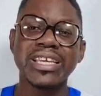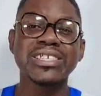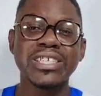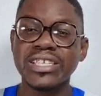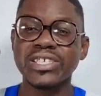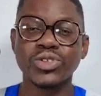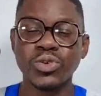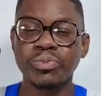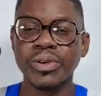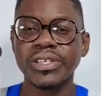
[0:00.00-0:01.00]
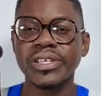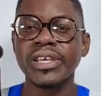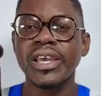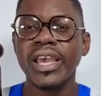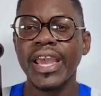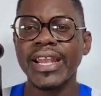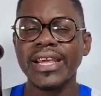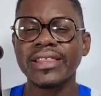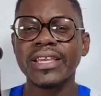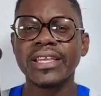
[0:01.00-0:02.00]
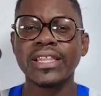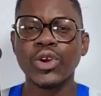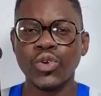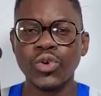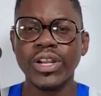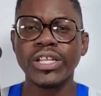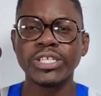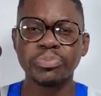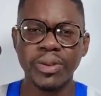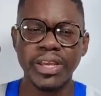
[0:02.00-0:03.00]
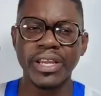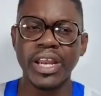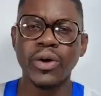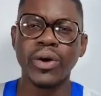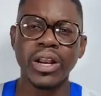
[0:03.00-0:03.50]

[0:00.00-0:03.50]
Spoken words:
He's too busy, and I think the role that he's playing now